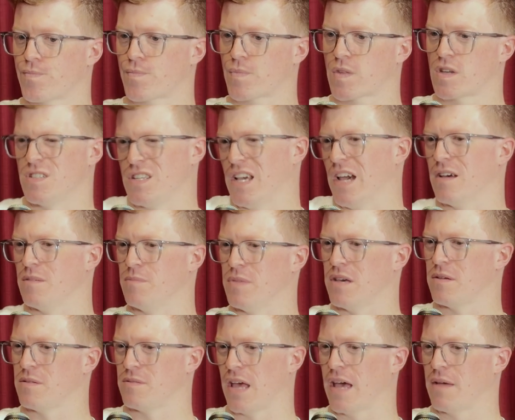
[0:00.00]
Because
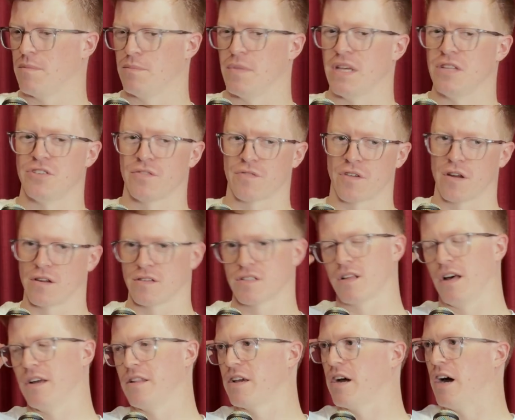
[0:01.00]
it means you've got a
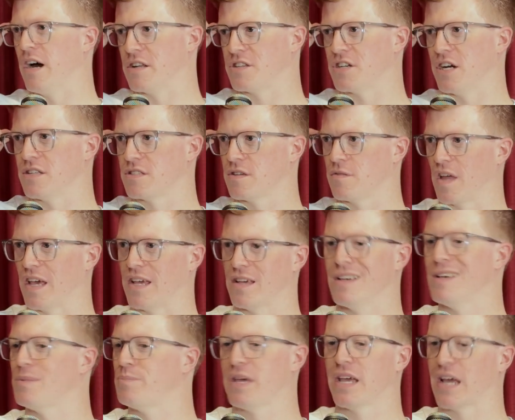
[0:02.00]
slightly higher chance of like
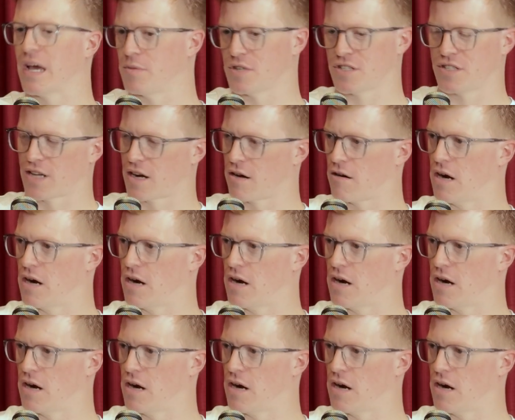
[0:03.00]
it being able to stick